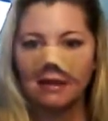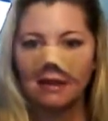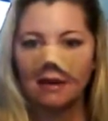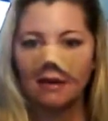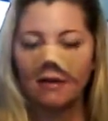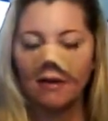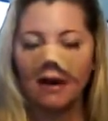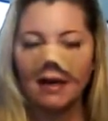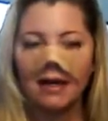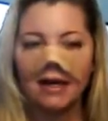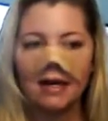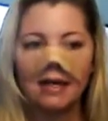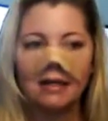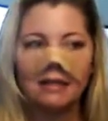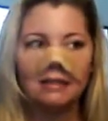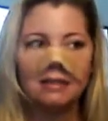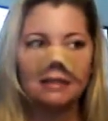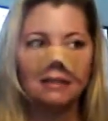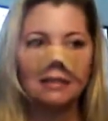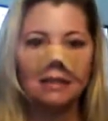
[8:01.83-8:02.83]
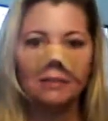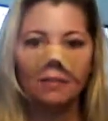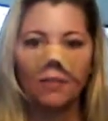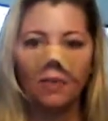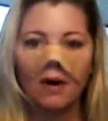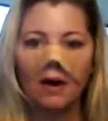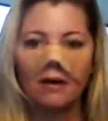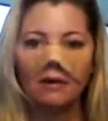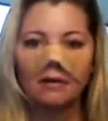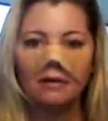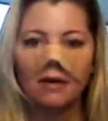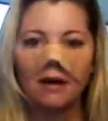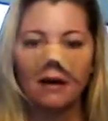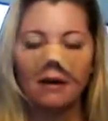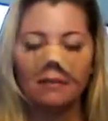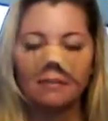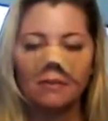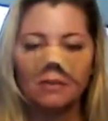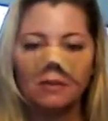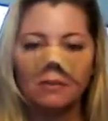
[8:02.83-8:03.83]
I can't sleep well.
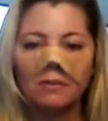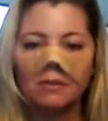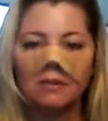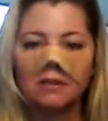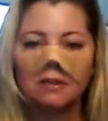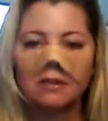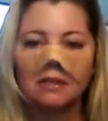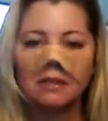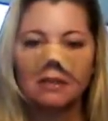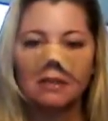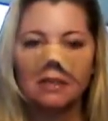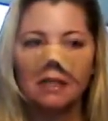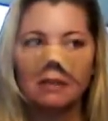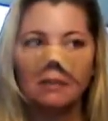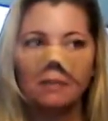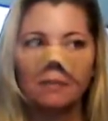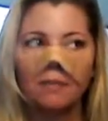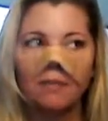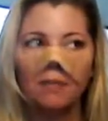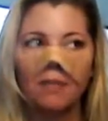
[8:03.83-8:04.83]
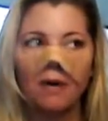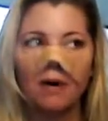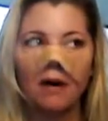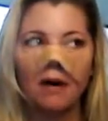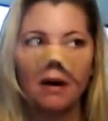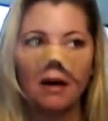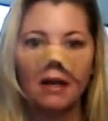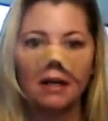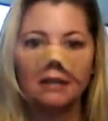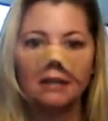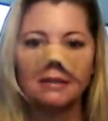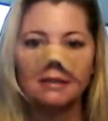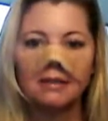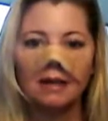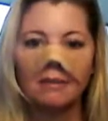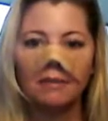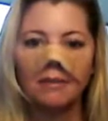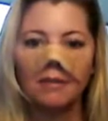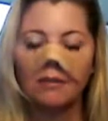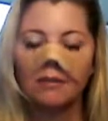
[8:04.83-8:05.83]
I'm supposed to sleep in a
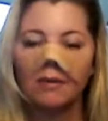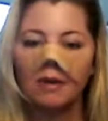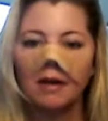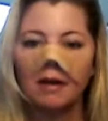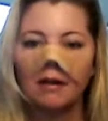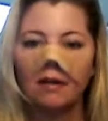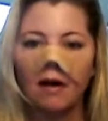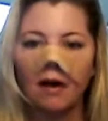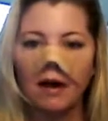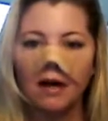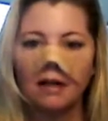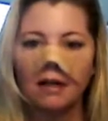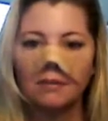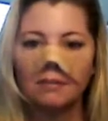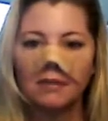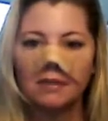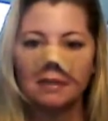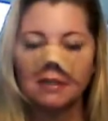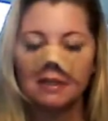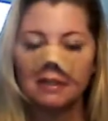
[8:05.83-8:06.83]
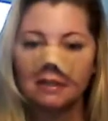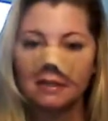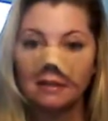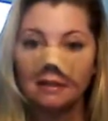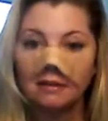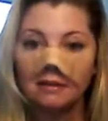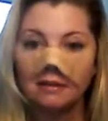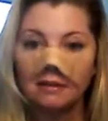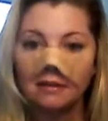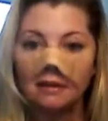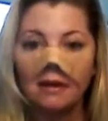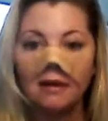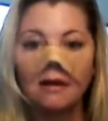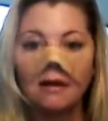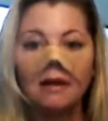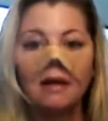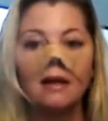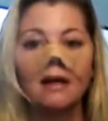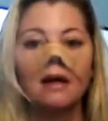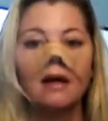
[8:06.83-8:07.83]
semi-reclined position.
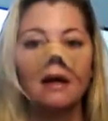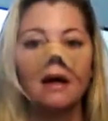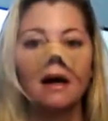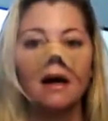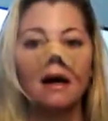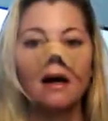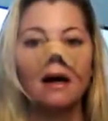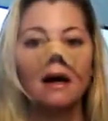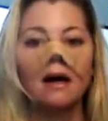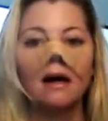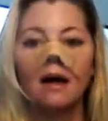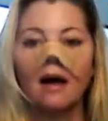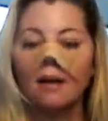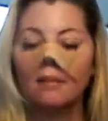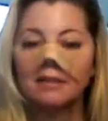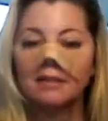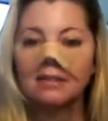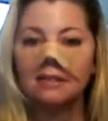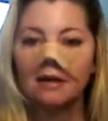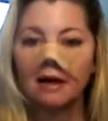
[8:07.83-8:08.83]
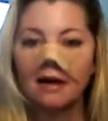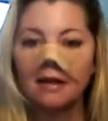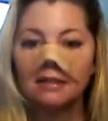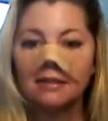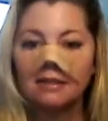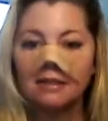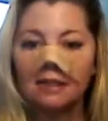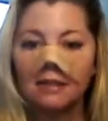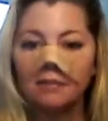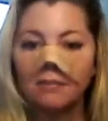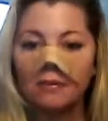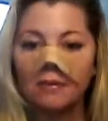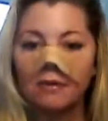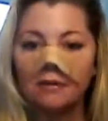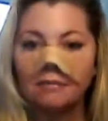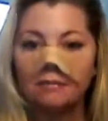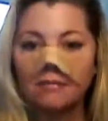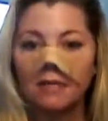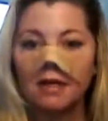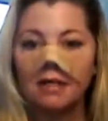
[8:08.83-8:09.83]
I'm a side
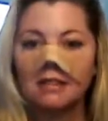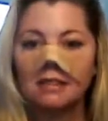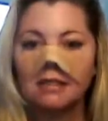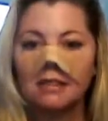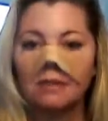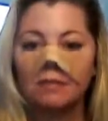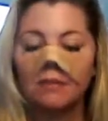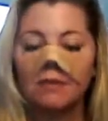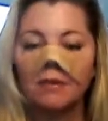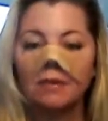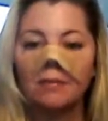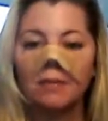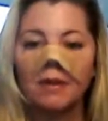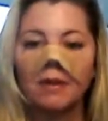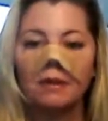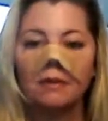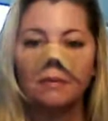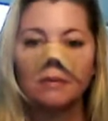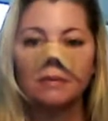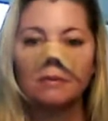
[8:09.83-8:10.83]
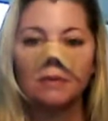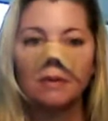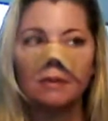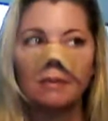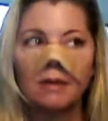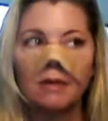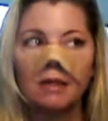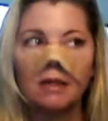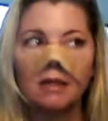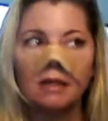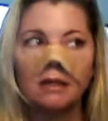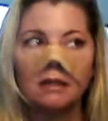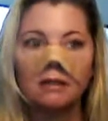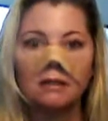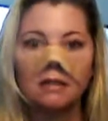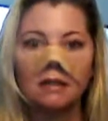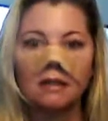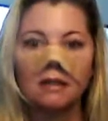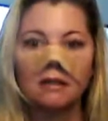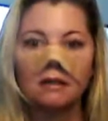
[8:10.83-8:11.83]
sleeper. I sleep with a pillow between my
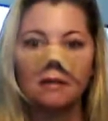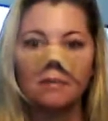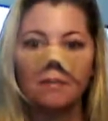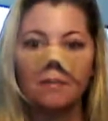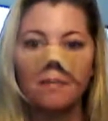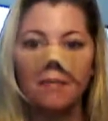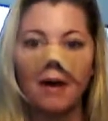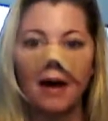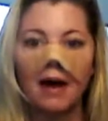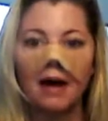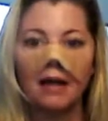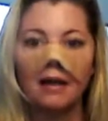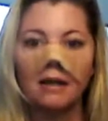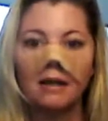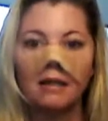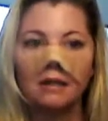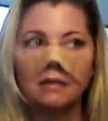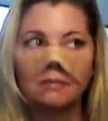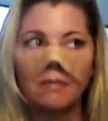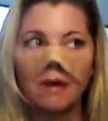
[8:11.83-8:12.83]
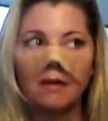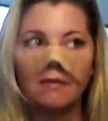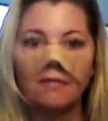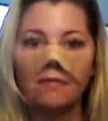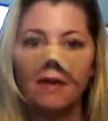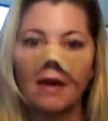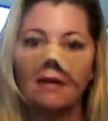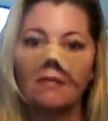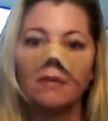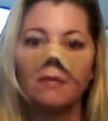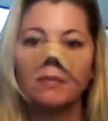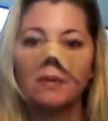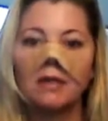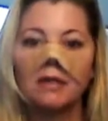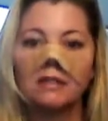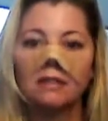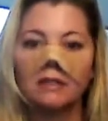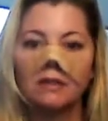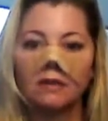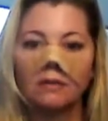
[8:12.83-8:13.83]
knees. Like, bed is my favorite
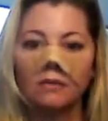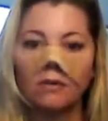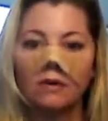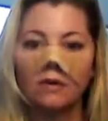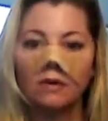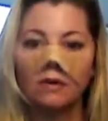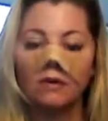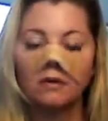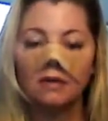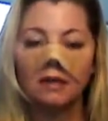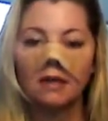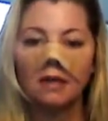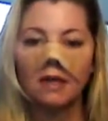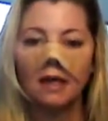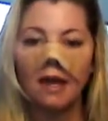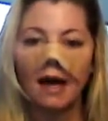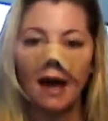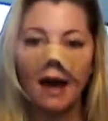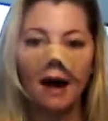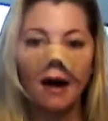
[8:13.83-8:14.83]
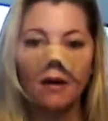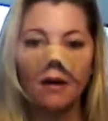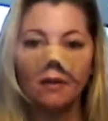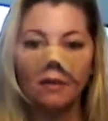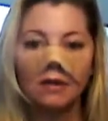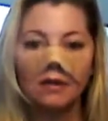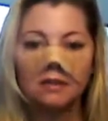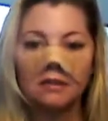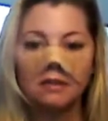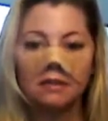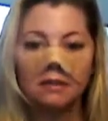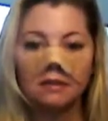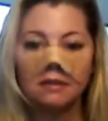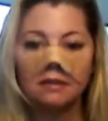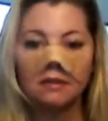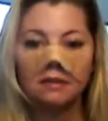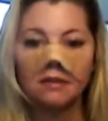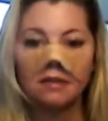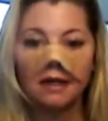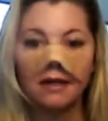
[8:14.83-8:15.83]
place in the world, and now it's
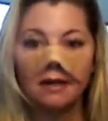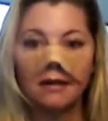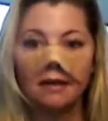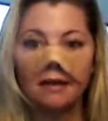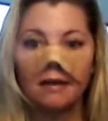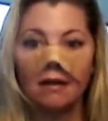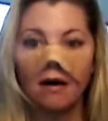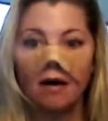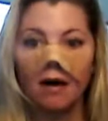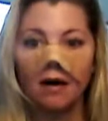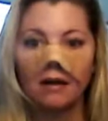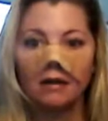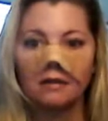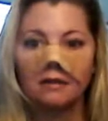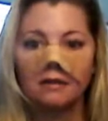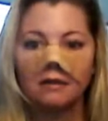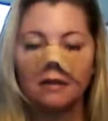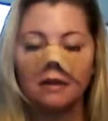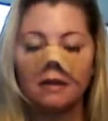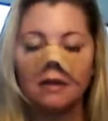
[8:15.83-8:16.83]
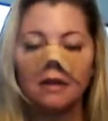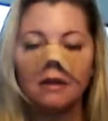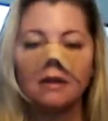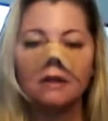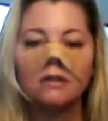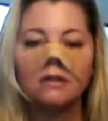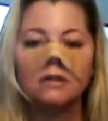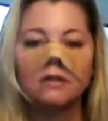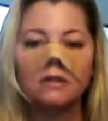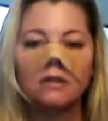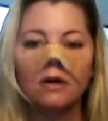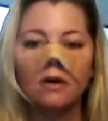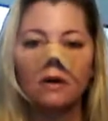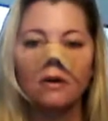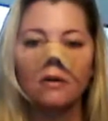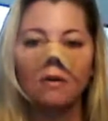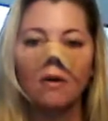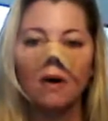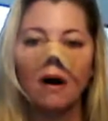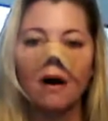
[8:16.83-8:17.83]
just like not. So
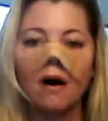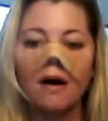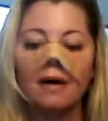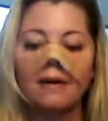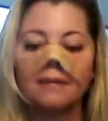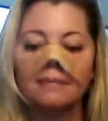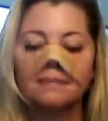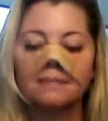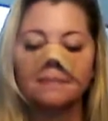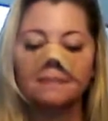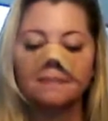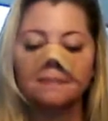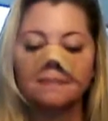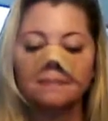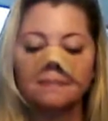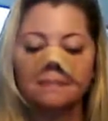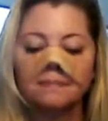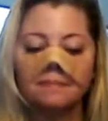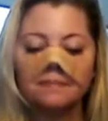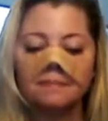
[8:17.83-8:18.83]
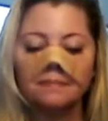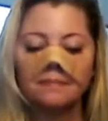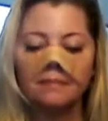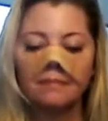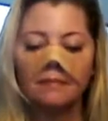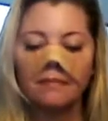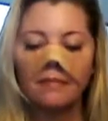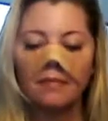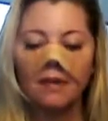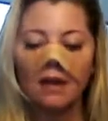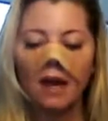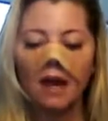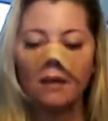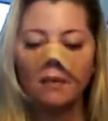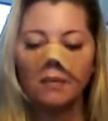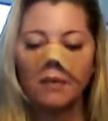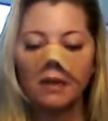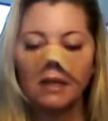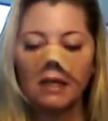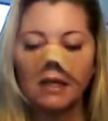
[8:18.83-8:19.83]
I
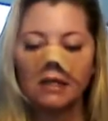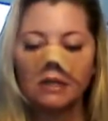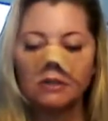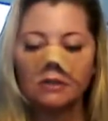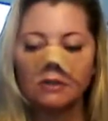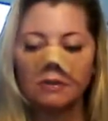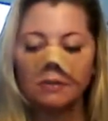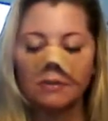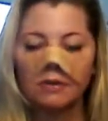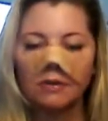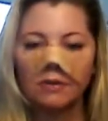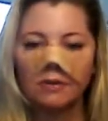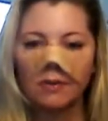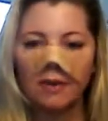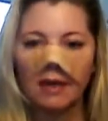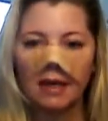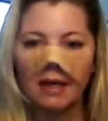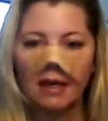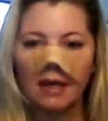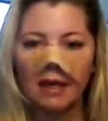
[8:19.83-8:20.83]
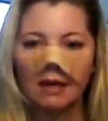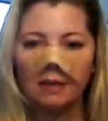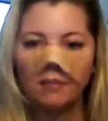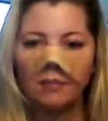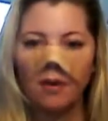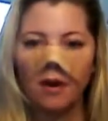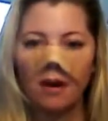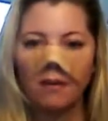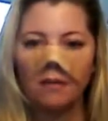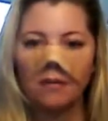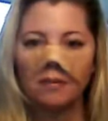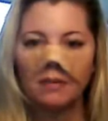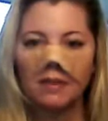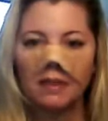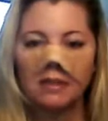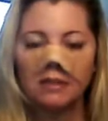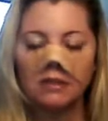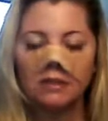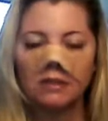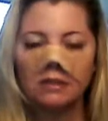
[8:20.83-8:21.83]
really attribute the weight gain
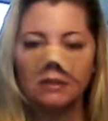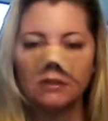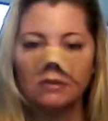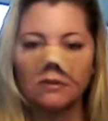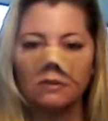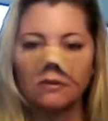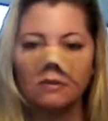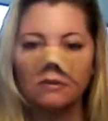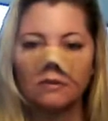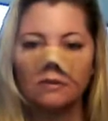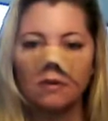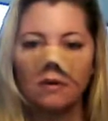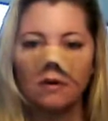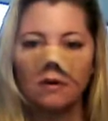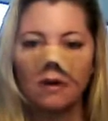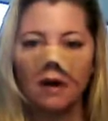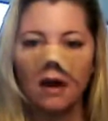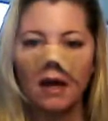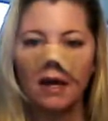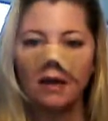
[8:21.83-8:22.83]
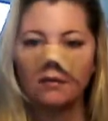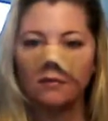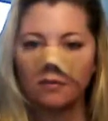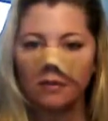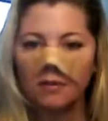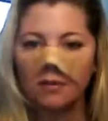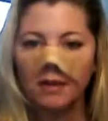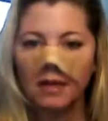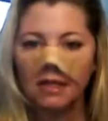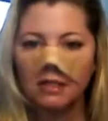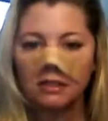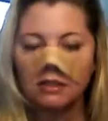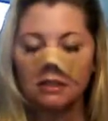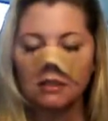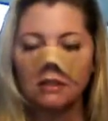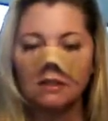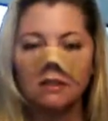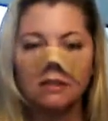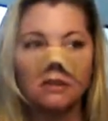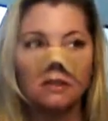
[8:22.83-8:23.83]
probably to
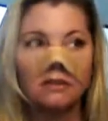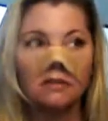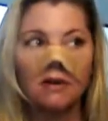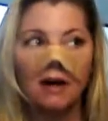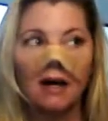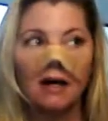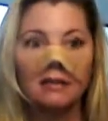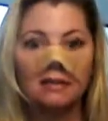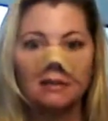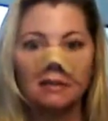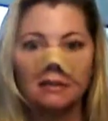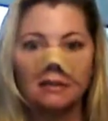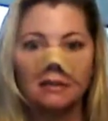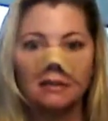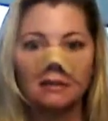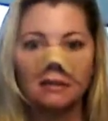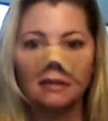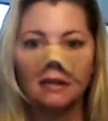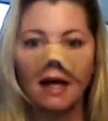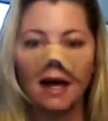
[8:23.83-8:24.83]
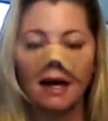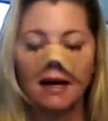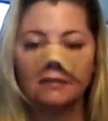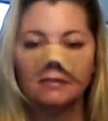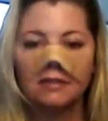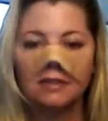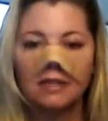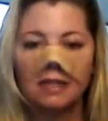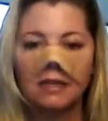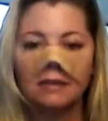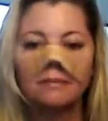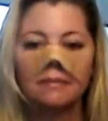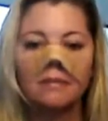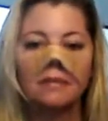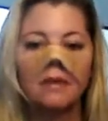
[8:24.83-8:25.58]
inflammation, stress, and lack of sleep.